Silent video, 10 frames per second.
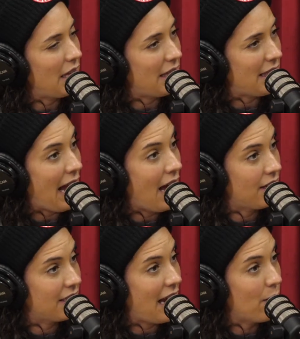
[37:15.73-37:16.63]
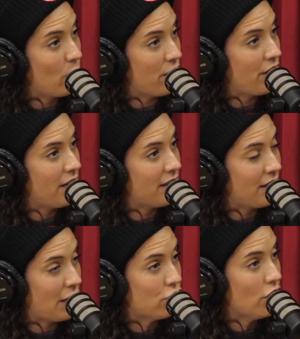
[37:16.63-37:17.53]
that came with it.
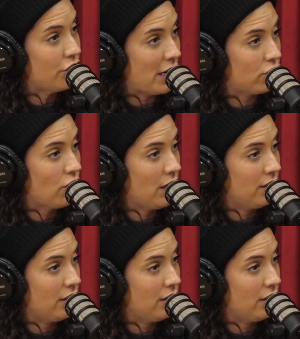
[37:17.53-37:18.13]
Did they charge extra?